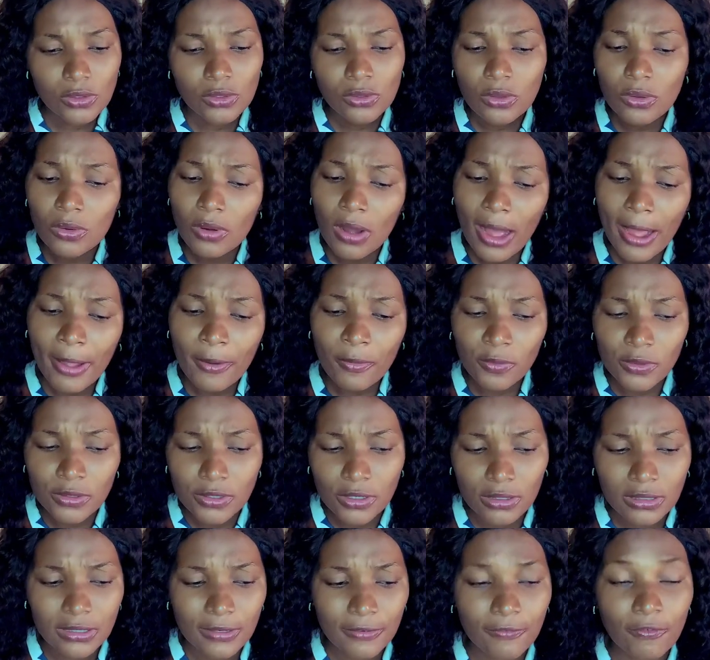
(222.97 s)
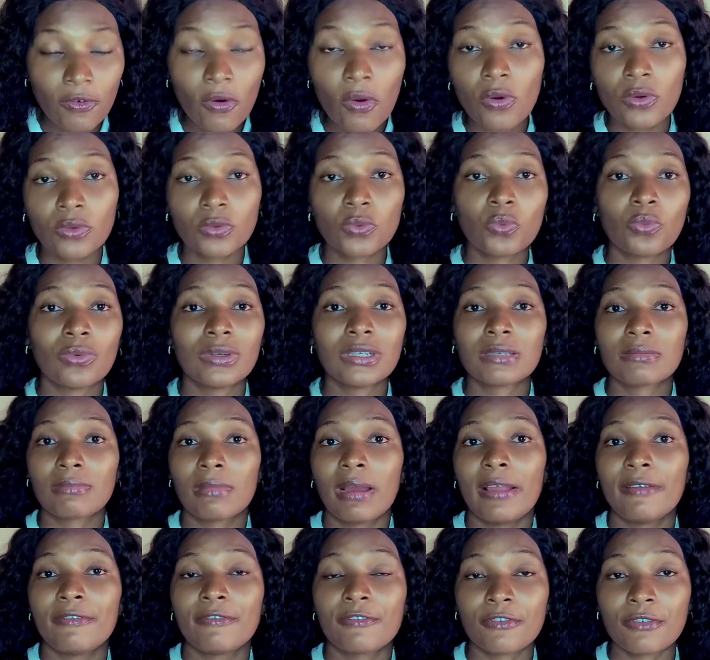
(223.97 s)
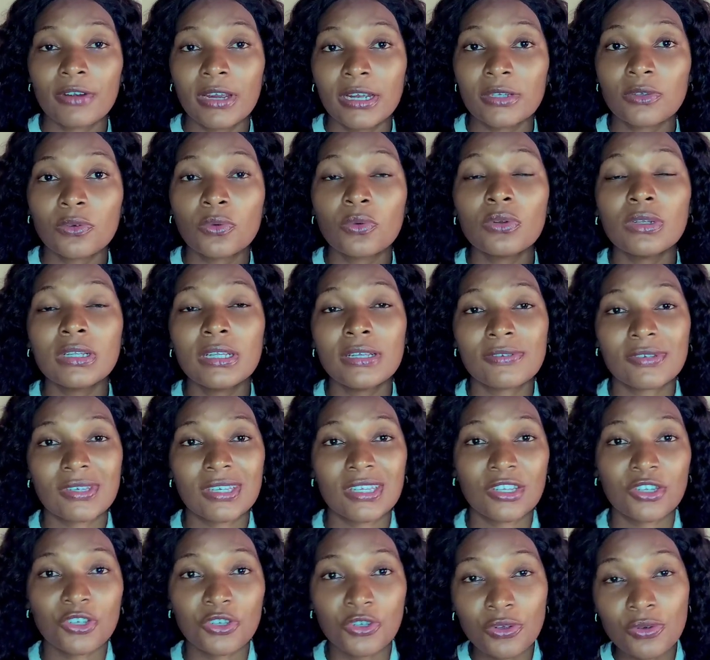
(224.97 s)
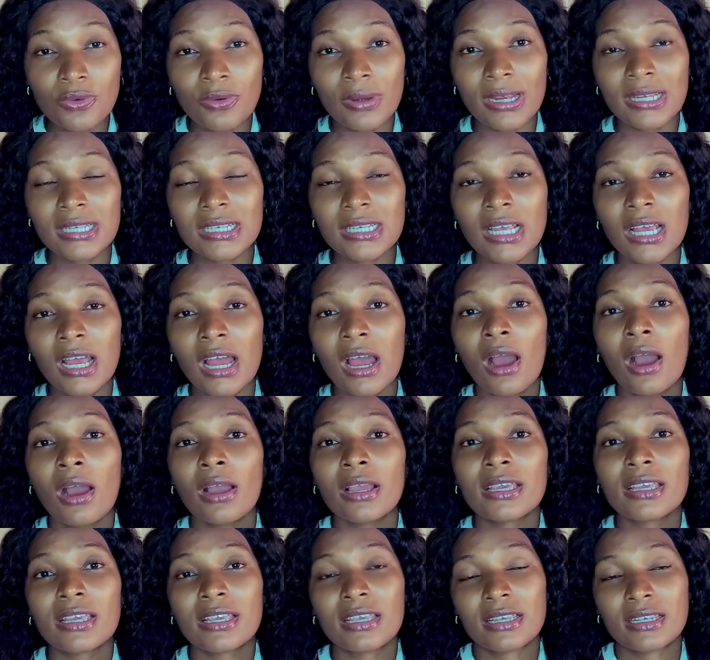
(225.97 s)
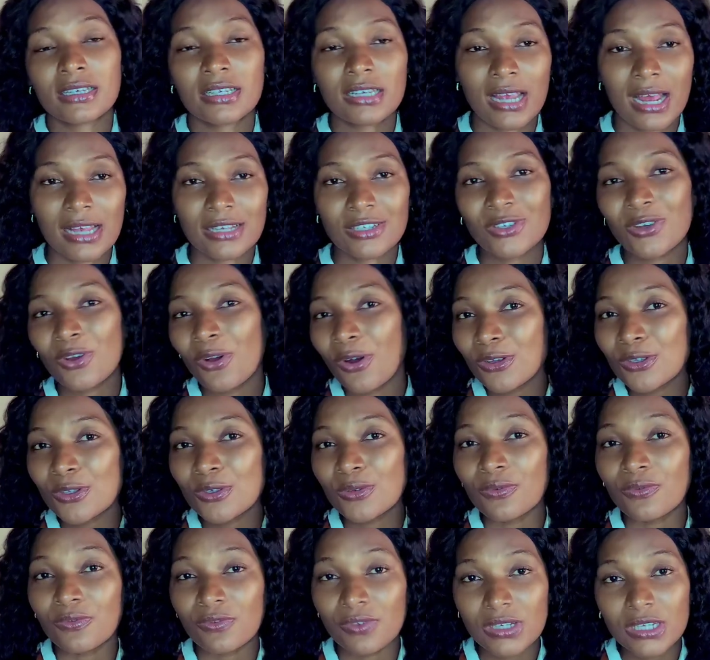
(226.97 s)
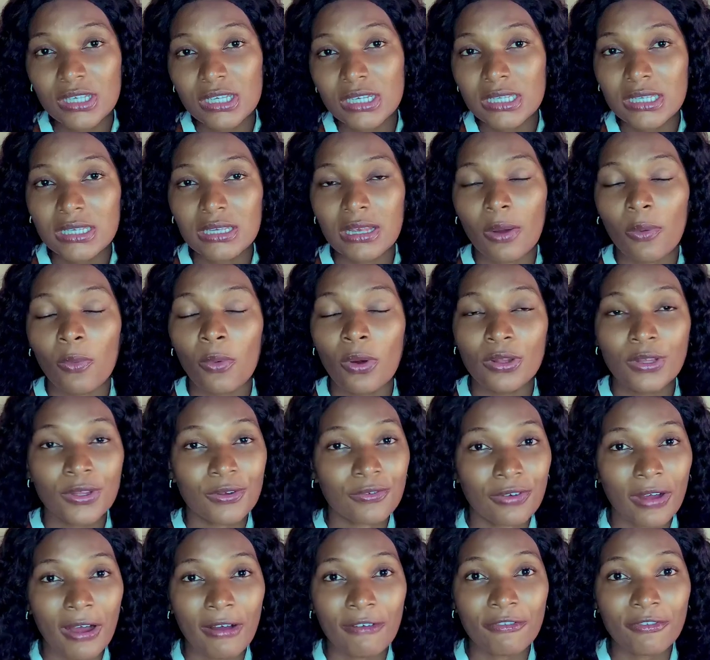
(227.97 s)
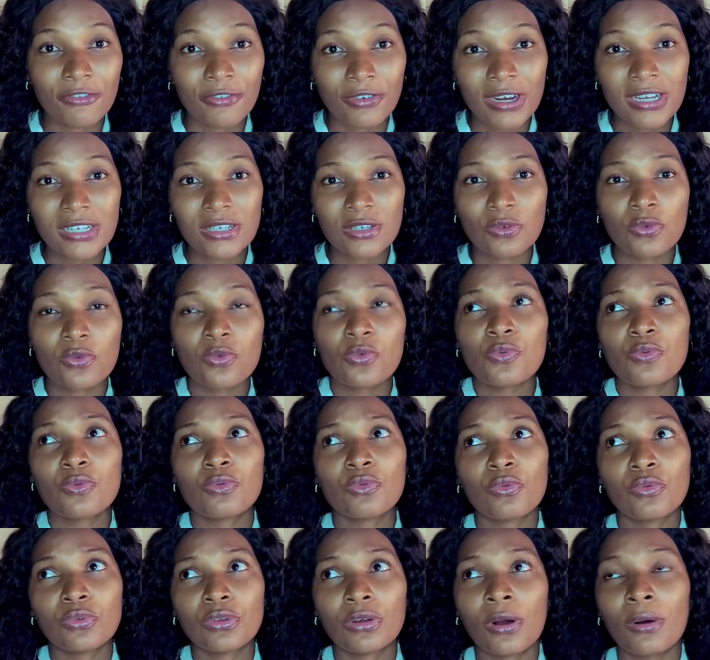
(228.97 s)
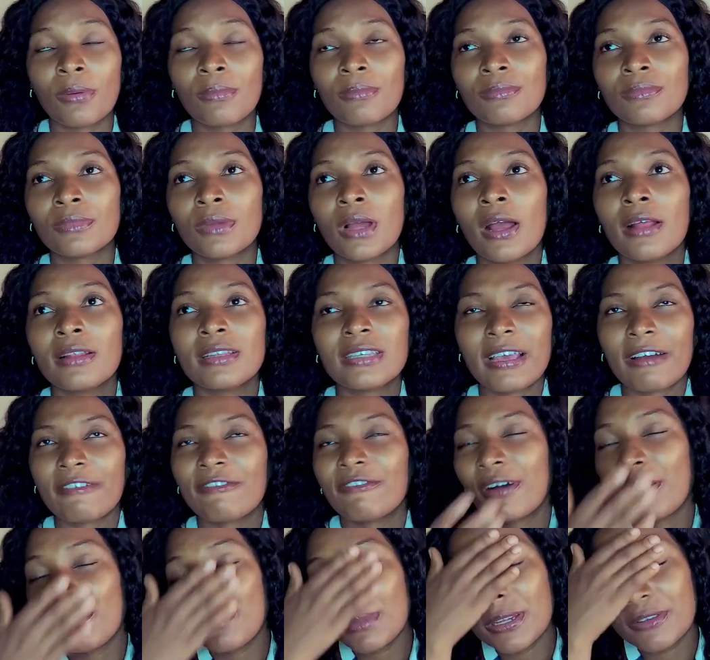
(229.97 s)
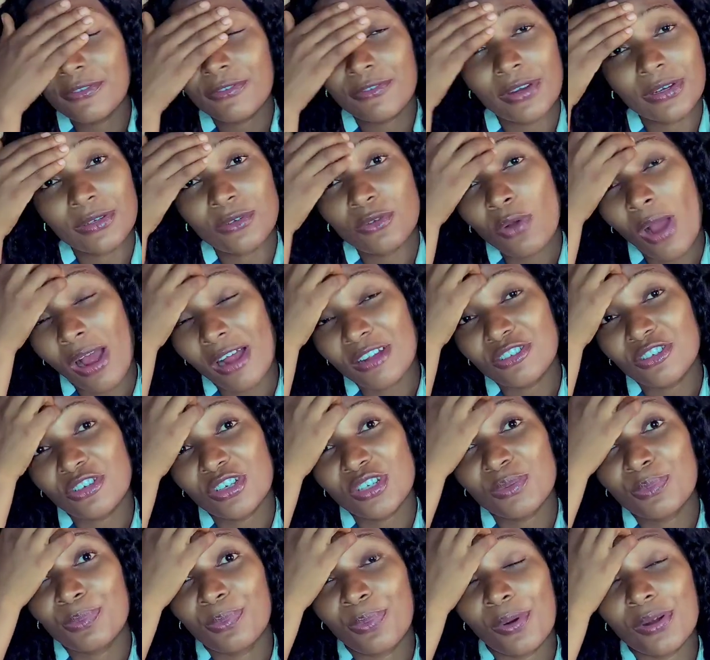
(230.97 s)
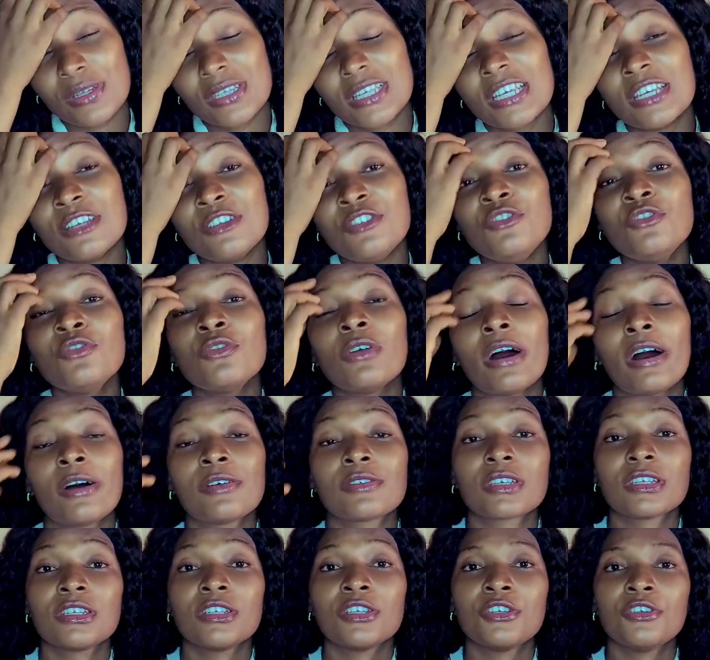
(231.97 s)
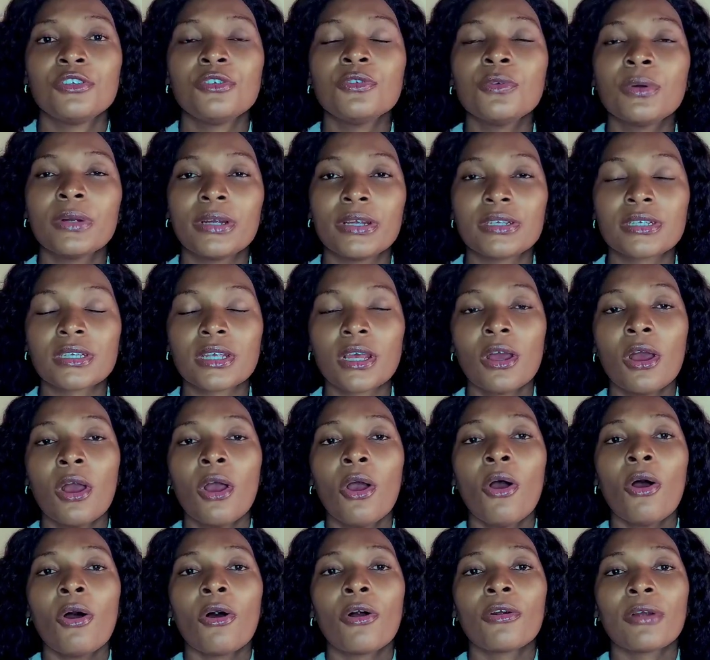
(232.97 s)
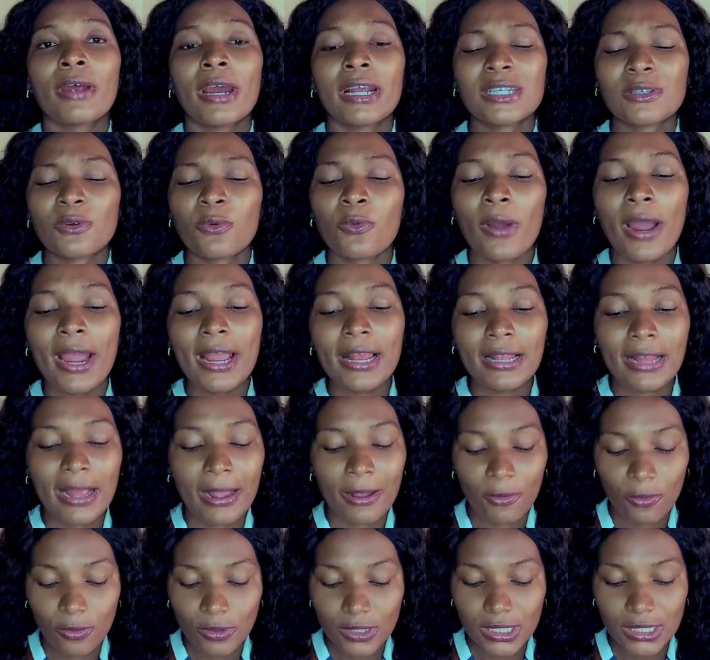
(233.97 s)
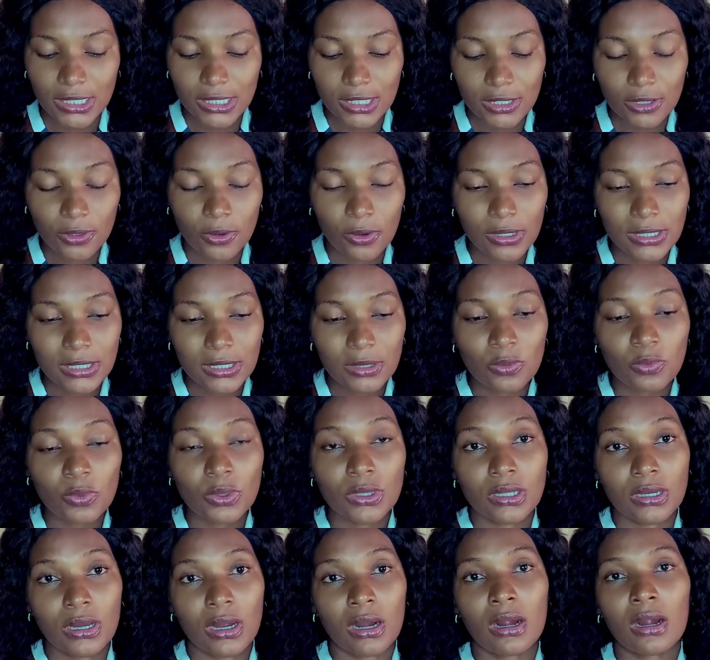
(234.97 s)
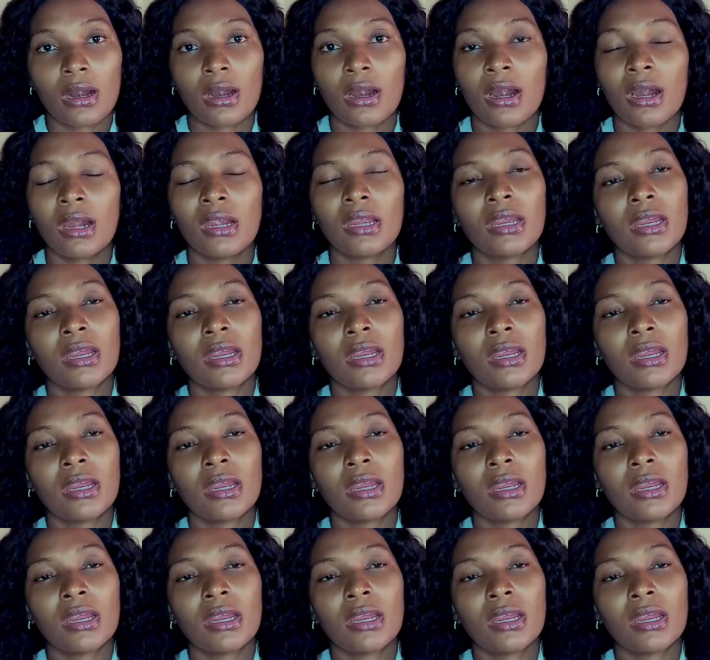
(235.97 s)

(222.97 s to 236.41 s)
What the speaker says: So I was on the phone with my friend who lives in the US. She has gone to visit one of her friends who, their family friend who had just bought a new house in the US. All right. While I was discussing with her,